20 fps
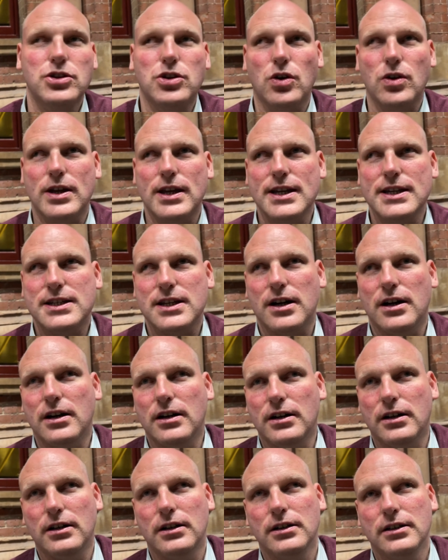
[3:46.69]
Doggies
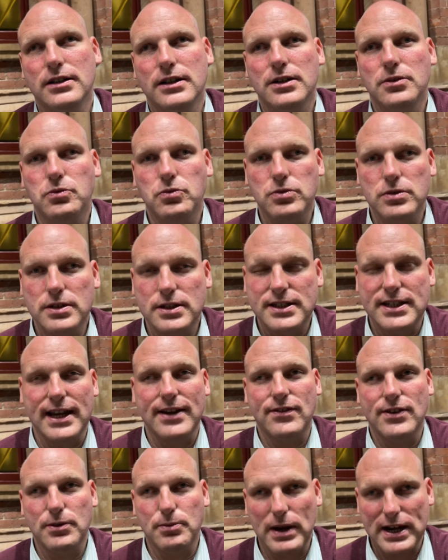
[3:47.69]
are...
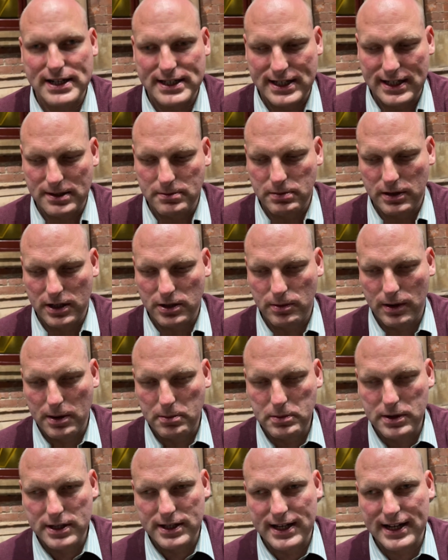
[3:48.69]
safely resting, by the way,
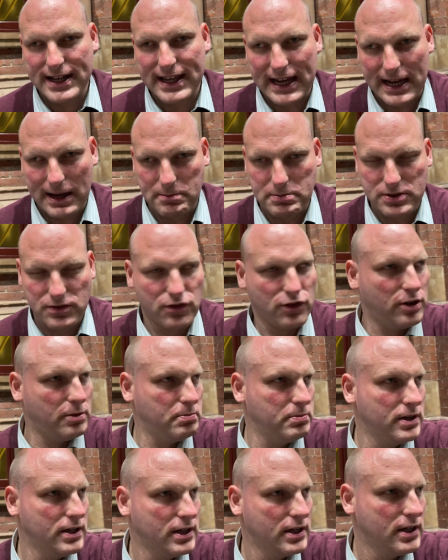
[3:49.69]
and we did cabs
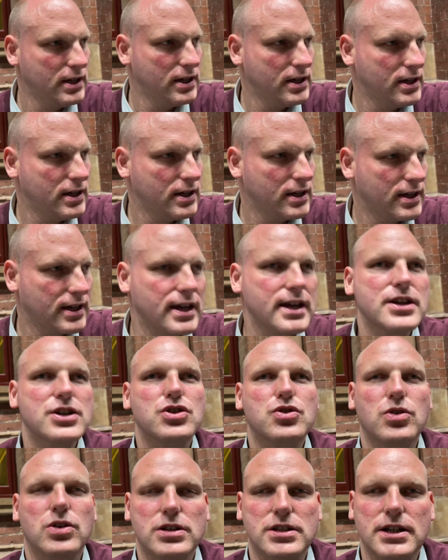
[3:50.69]
from King's
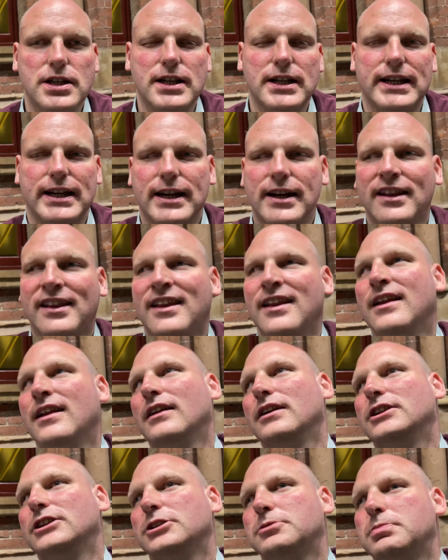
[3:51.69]
Cross earlier,
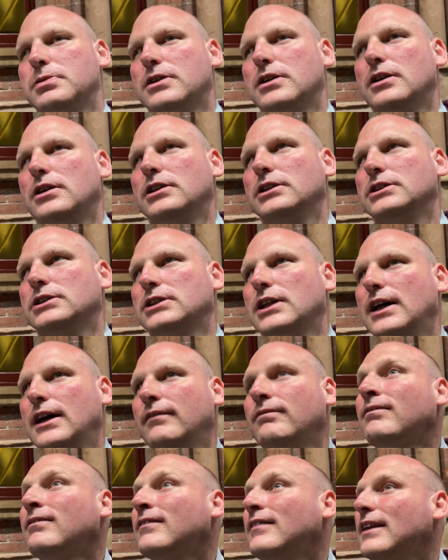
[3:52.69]
just because
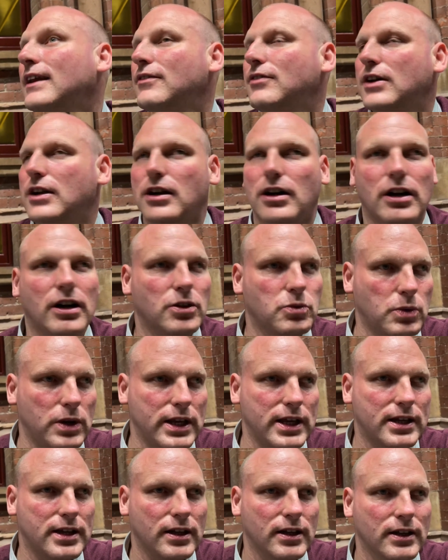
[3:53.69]
they've had a hard
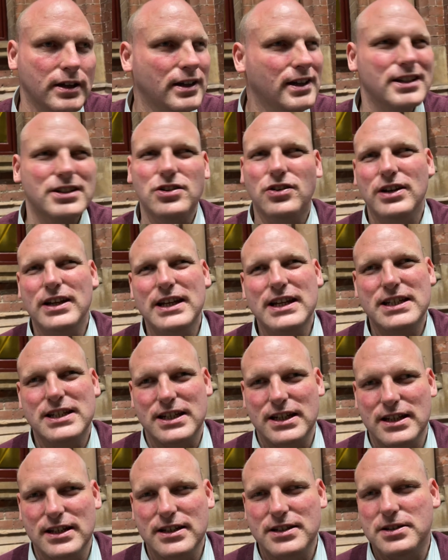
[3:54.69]
week. It's not
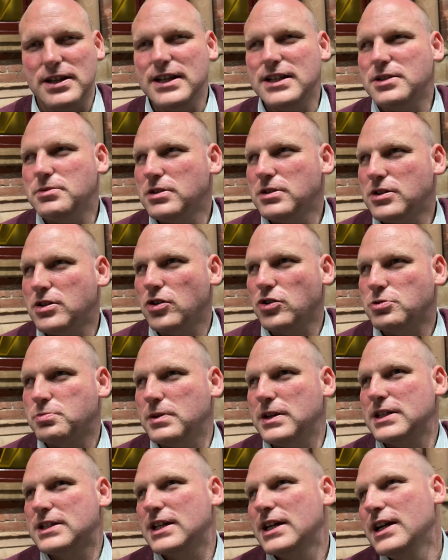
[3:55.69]
easier, it's easier dogs, but
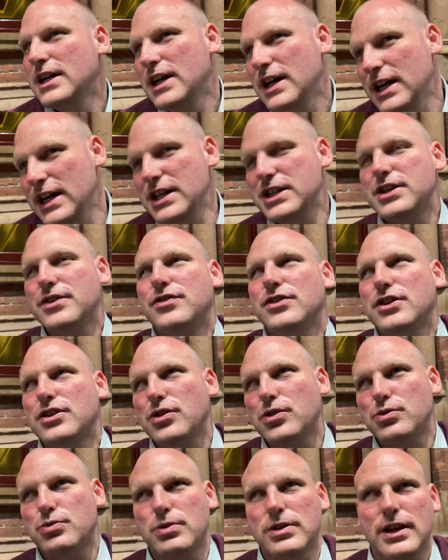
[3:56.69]
it's easier for the
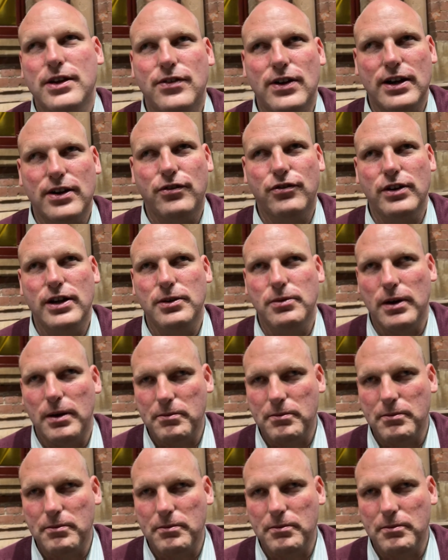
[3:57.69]
dogs when they've had a free run.